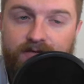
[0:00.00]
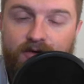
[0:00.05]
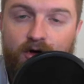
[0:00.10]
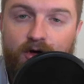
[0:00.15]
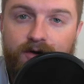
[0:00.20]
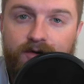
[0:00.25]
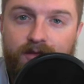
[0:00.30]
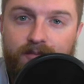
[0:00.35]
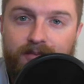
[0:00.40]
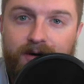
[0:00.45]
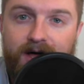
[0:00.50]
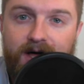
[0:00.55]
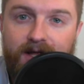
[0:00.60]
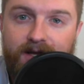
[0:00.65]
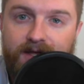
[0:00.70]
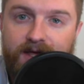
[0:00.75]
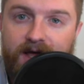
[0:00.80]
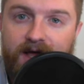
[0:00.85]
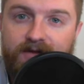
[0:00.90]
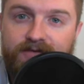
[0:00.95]
onto the
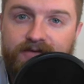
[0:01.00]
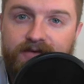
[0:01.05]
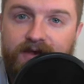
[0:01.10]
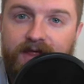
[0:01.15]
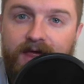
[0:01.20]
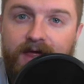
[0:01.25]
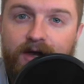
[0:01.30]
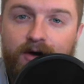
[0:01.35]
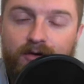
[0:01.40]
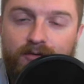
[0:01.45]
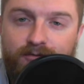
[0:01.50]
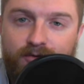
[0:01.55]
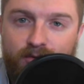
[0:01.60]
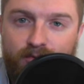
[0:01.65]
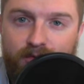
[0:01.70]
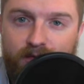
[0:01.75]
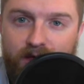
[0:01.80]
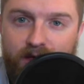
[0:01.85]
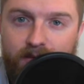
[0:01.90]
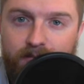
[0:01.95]
podcast and
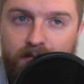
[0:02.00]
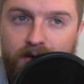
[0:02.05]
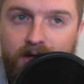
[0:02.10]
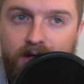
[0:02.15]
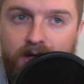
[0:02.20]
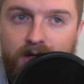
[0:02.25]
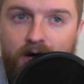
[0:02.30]
interview them